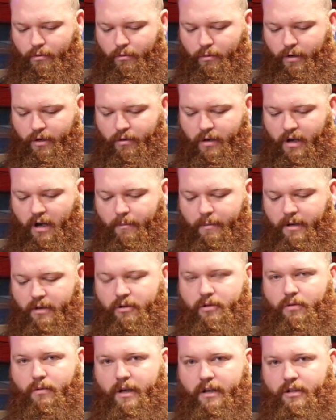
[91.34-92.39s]
when you come
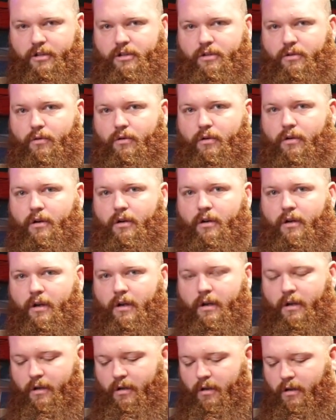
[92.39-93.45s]
into a store,
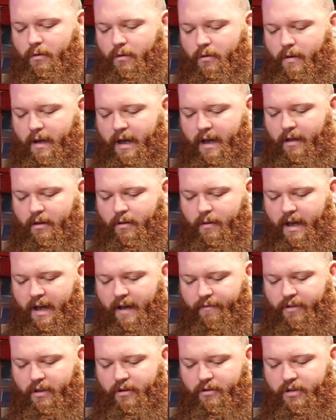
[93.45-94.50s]
you have
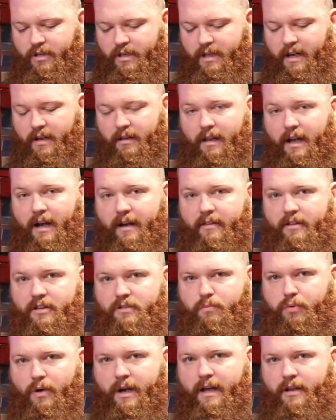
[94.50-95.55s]
to understand, a lot of these
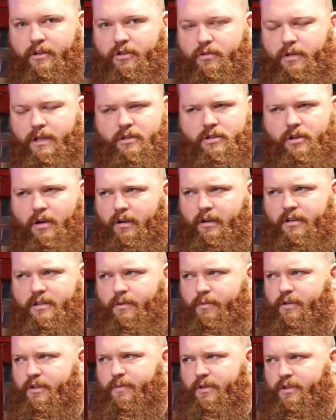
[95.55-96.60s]
brands, you can talk to
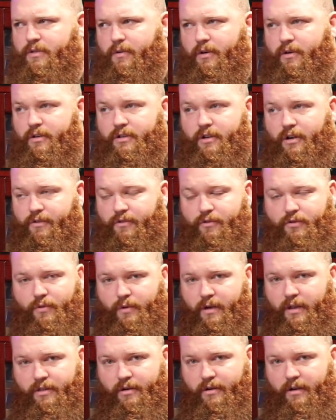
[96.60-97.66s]
someone that's been smoking cigars for
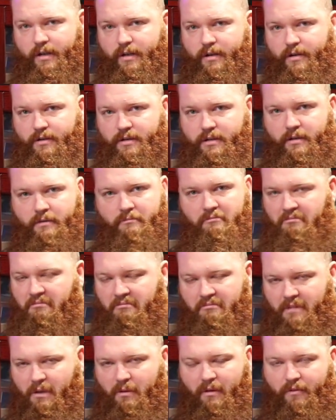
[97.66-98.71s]
20, 30 years,
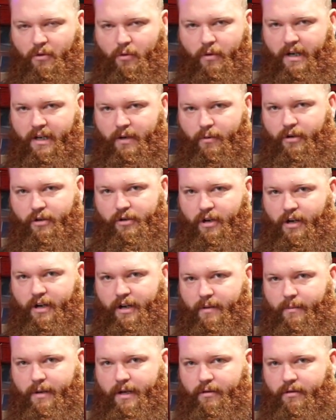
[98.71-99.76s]
they'll have no idea what you're
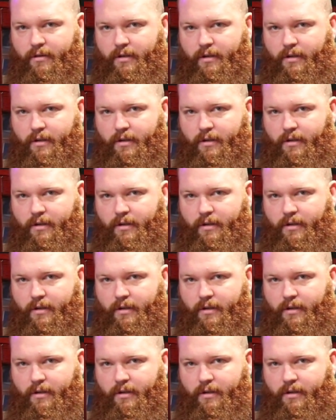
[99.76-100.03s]
talking about.